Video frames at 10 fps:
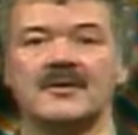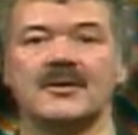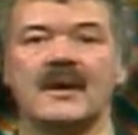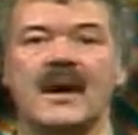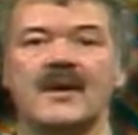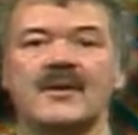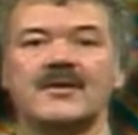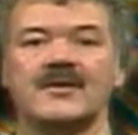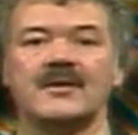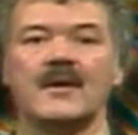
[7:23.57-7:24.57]
to allow
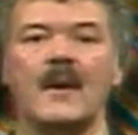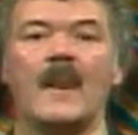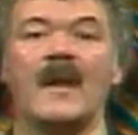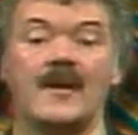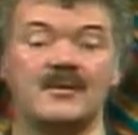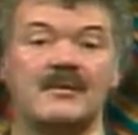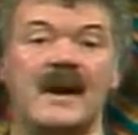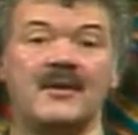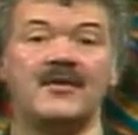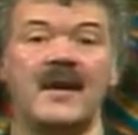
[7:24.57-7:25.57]
him to
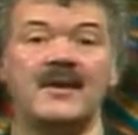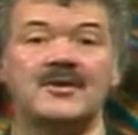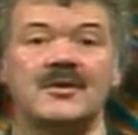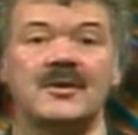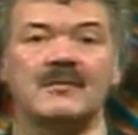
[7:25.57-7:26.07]
manufacture